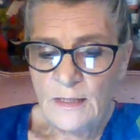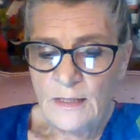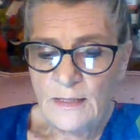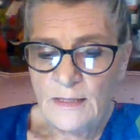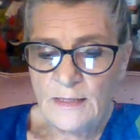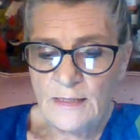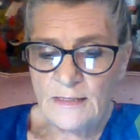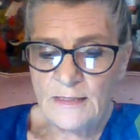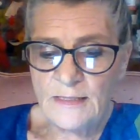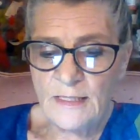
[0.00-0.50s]

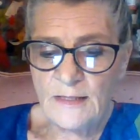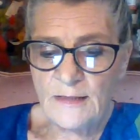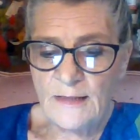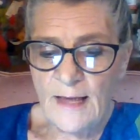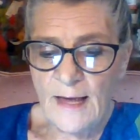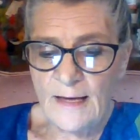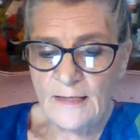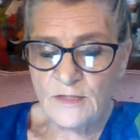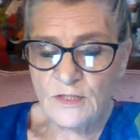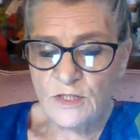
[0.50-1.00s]
Isn't
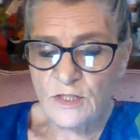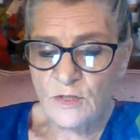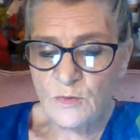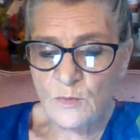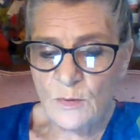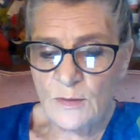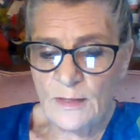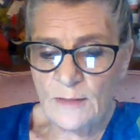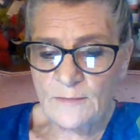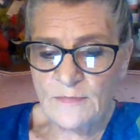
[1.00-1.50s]
that just
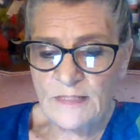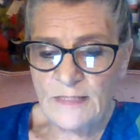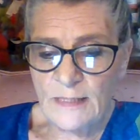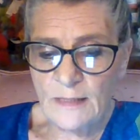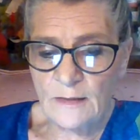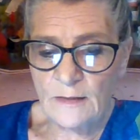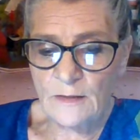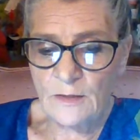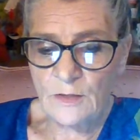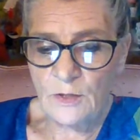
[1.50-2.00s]
what I'm
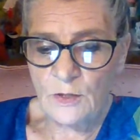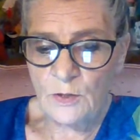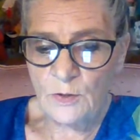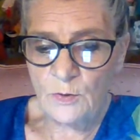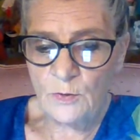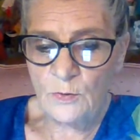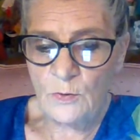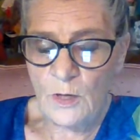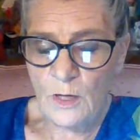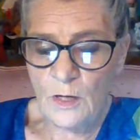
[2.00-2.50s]
telling
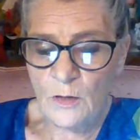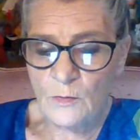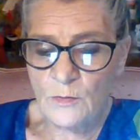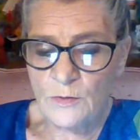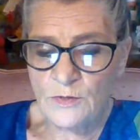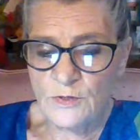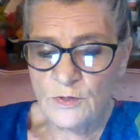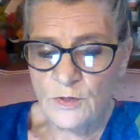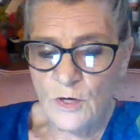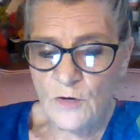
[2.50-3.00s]
you? Oh,
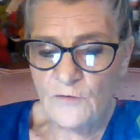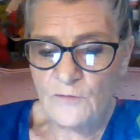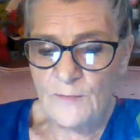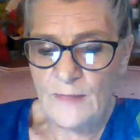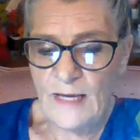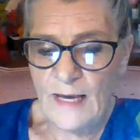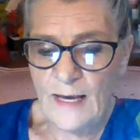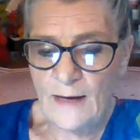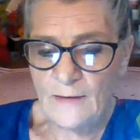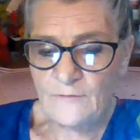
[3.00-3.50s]
it drove
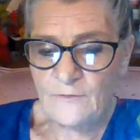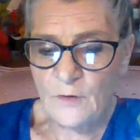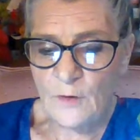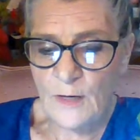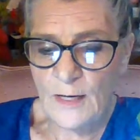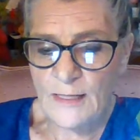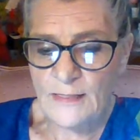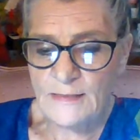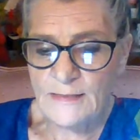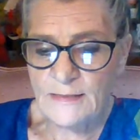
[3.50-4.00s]
me half
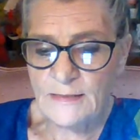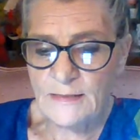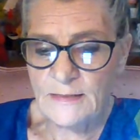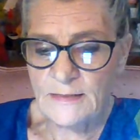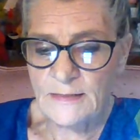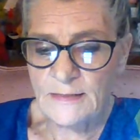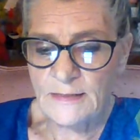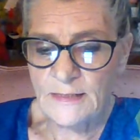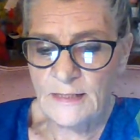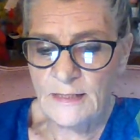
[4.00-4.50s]
crazy to
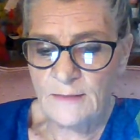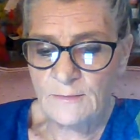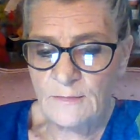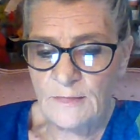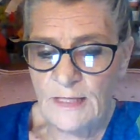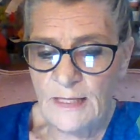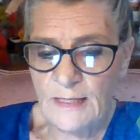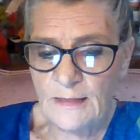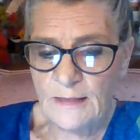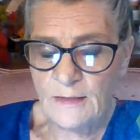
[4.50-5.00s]
see him
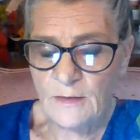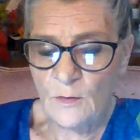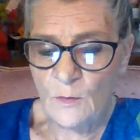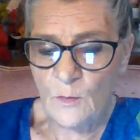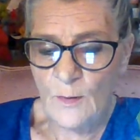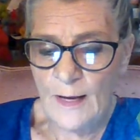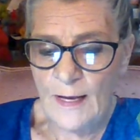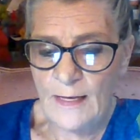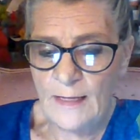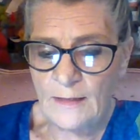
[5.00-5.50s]
getting
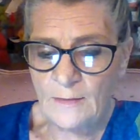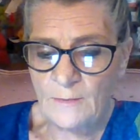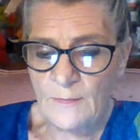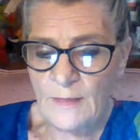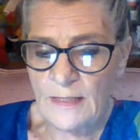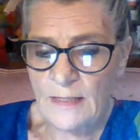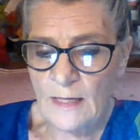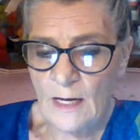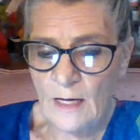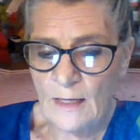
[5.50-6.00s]
away and
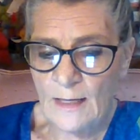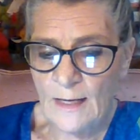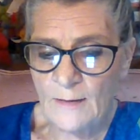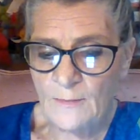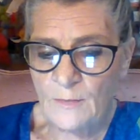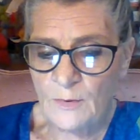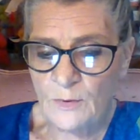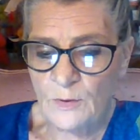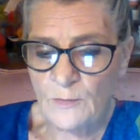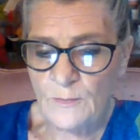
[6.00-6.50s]
me not
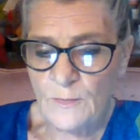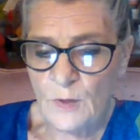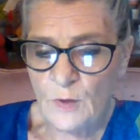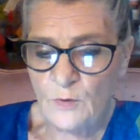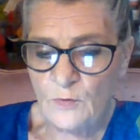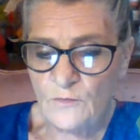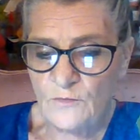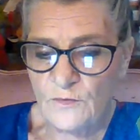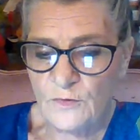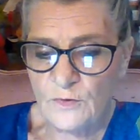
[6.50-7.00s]
able to
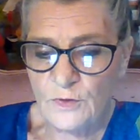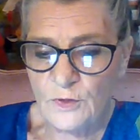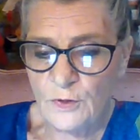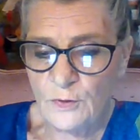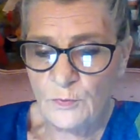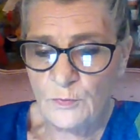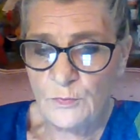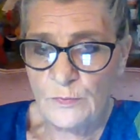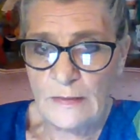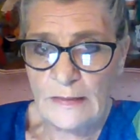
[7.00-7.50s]
move or
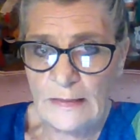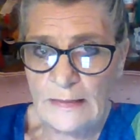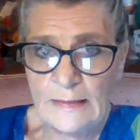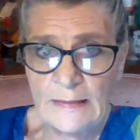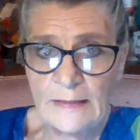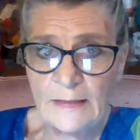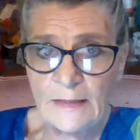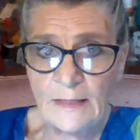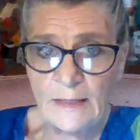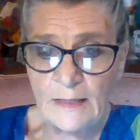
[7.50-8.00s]
do
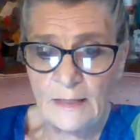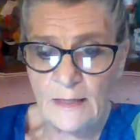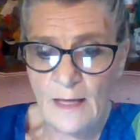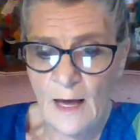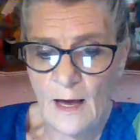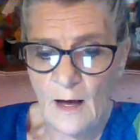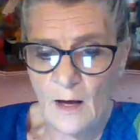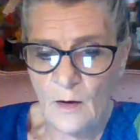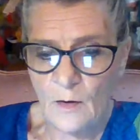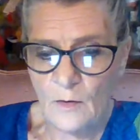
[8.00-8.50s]
anything at
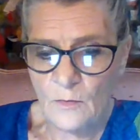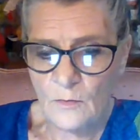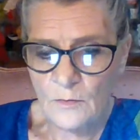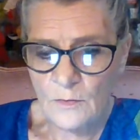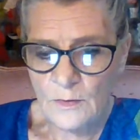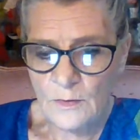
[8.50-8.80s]
all.